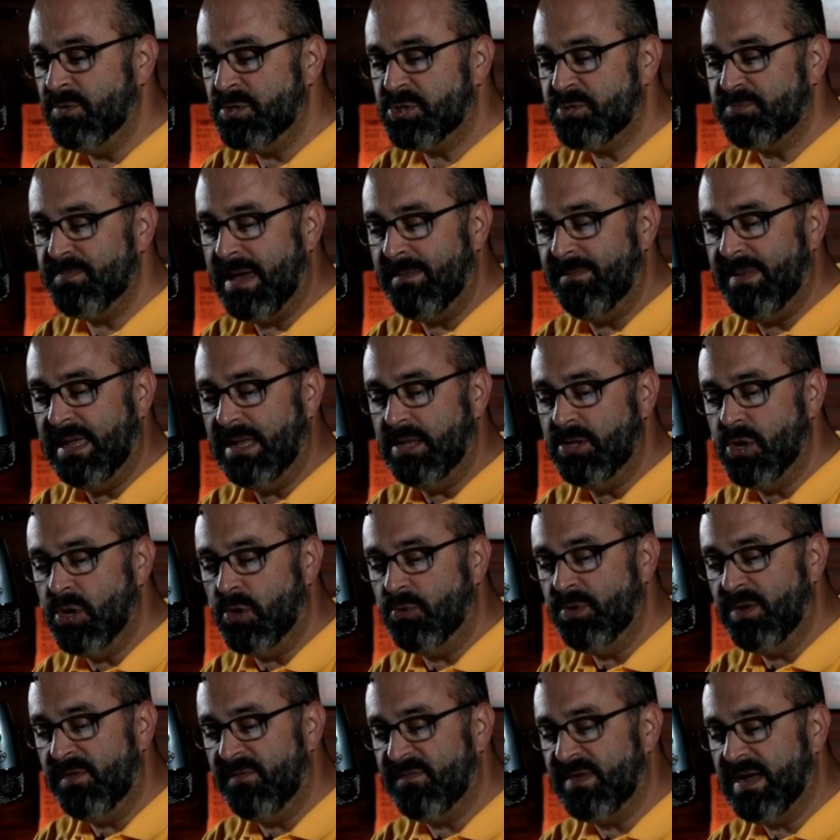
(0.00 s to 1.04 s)
may be
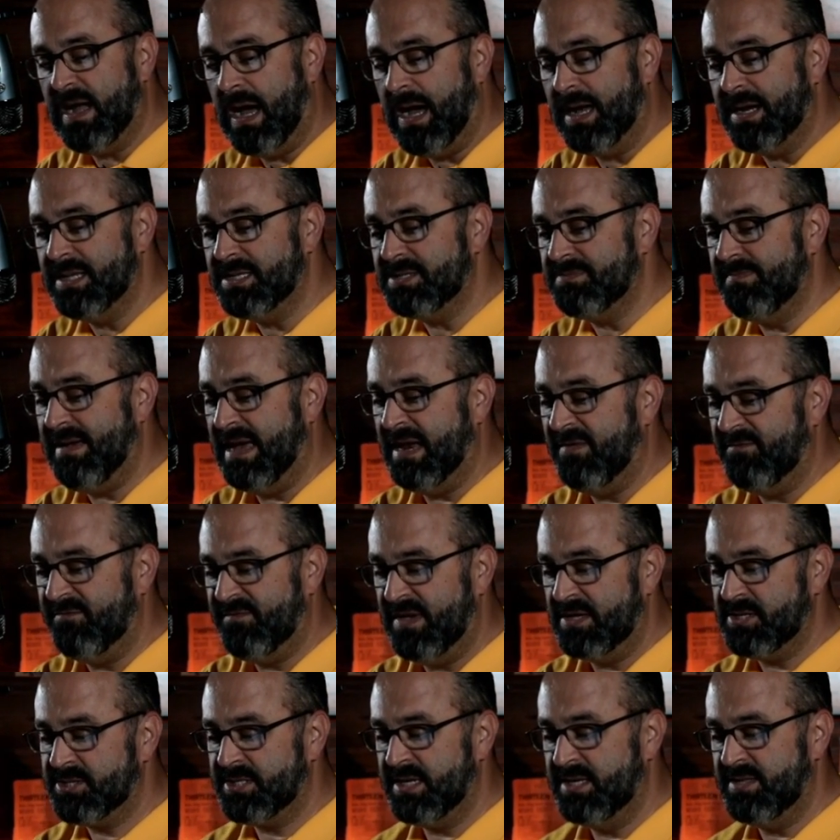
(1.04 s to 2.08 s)
known of God is
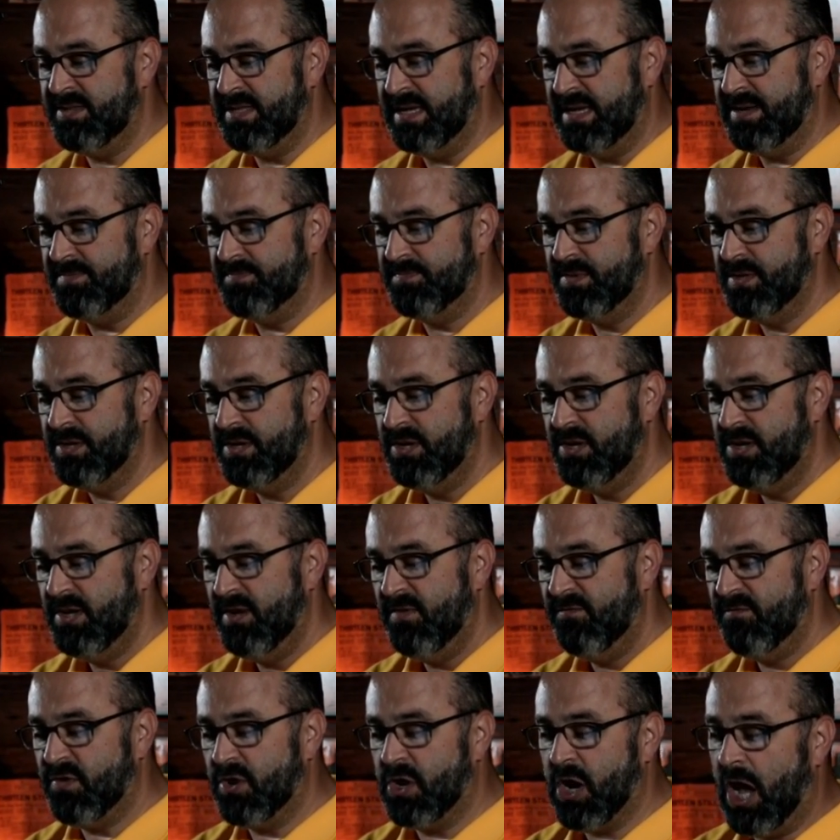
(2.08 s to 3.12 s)
manifest in them,
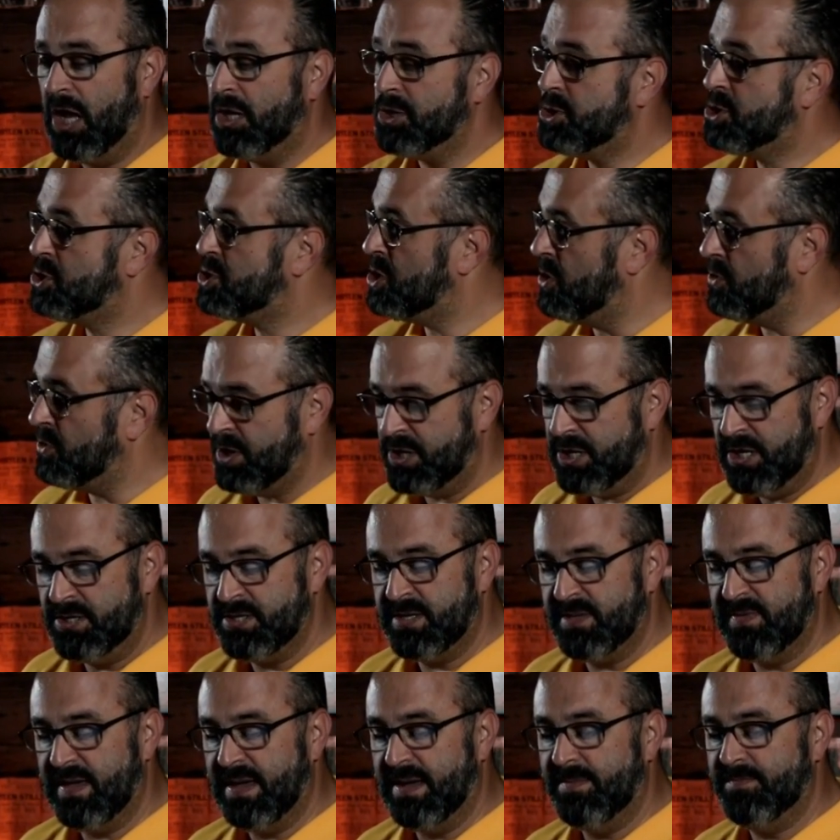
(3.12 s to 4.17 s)
for God showed it
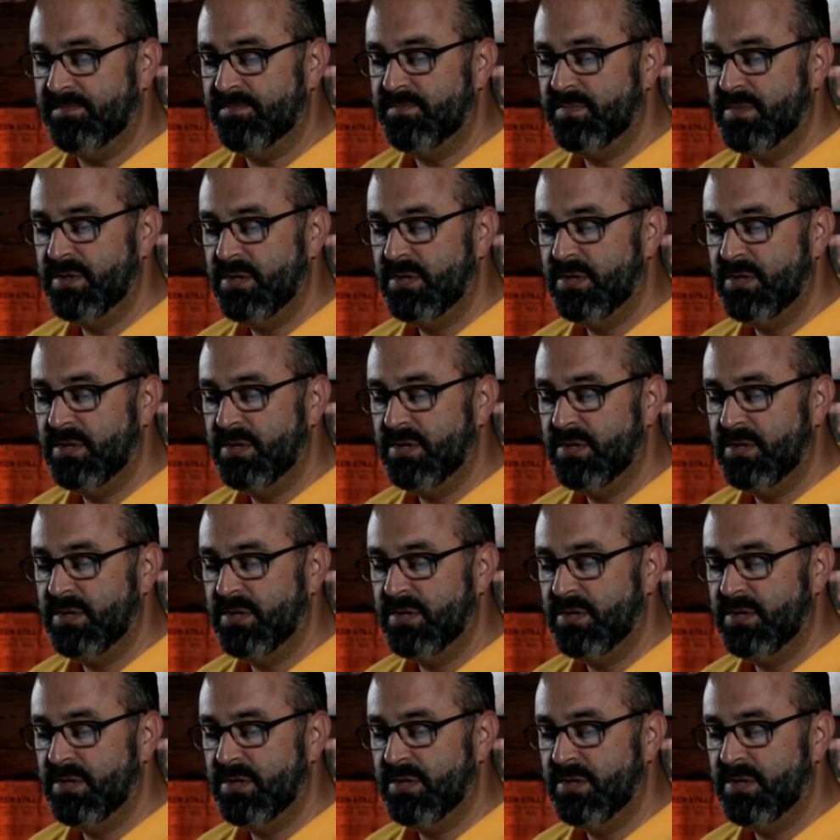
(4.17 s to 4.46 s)
unto them.